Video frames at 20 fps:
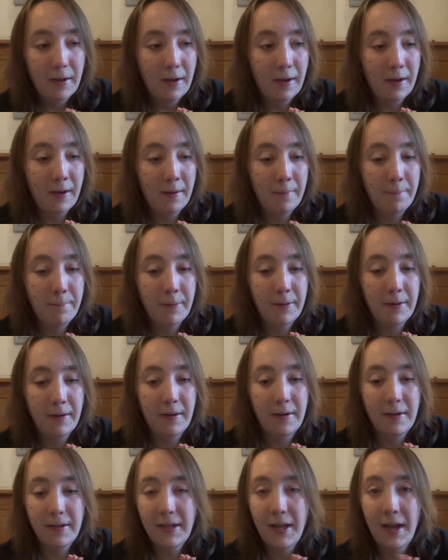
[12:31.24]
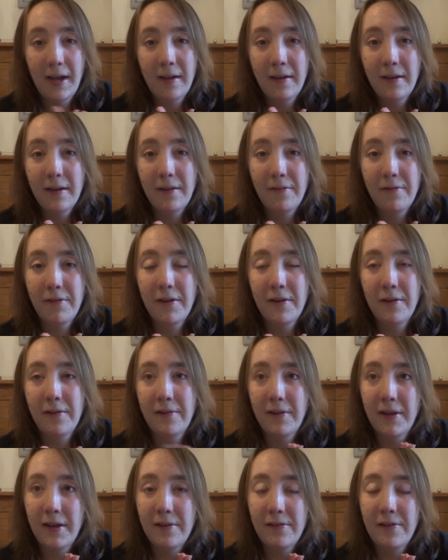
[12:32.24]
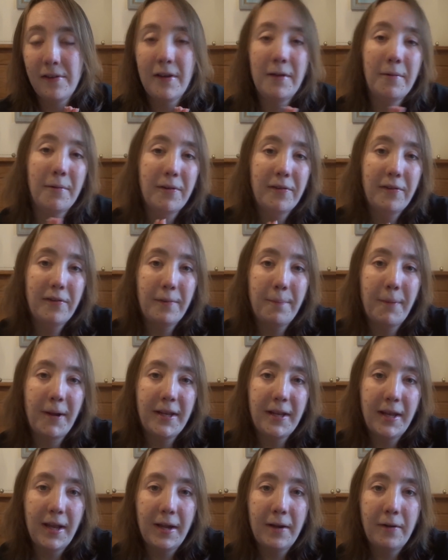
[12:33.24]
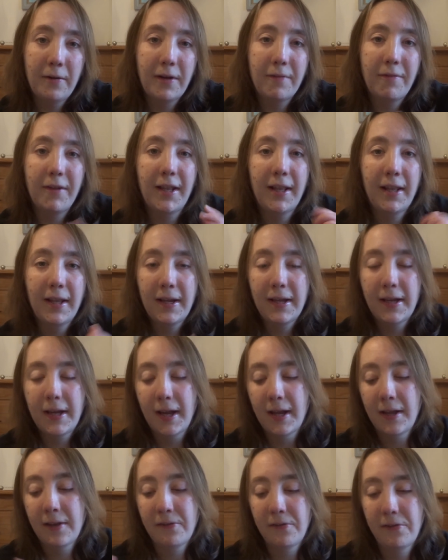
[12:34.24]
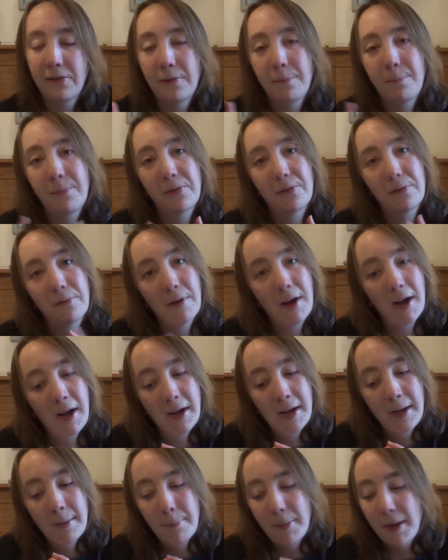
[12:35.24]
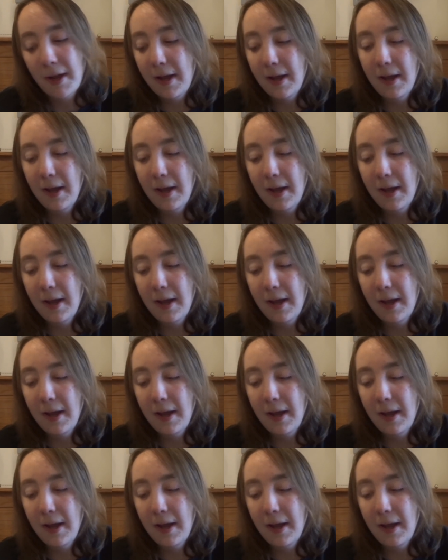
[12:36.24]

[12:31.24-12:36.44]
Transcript: but yeah, if you did, you know what to do by now. Give it a like and subscribe.